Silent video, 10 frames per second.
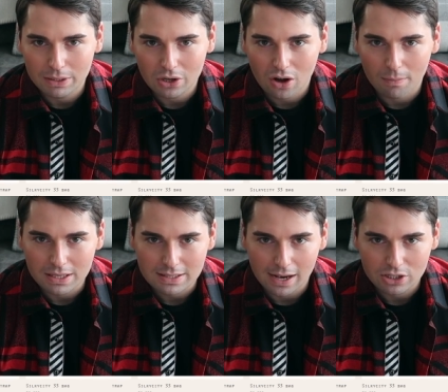the comment
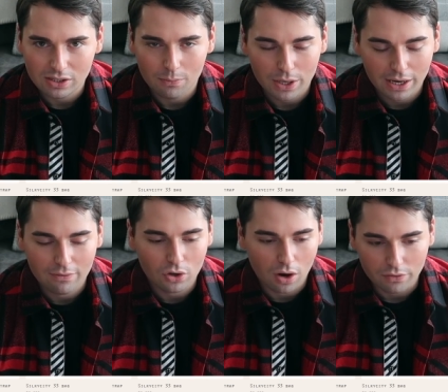section and we can have
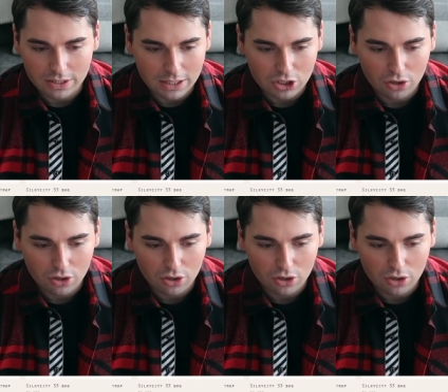a conversation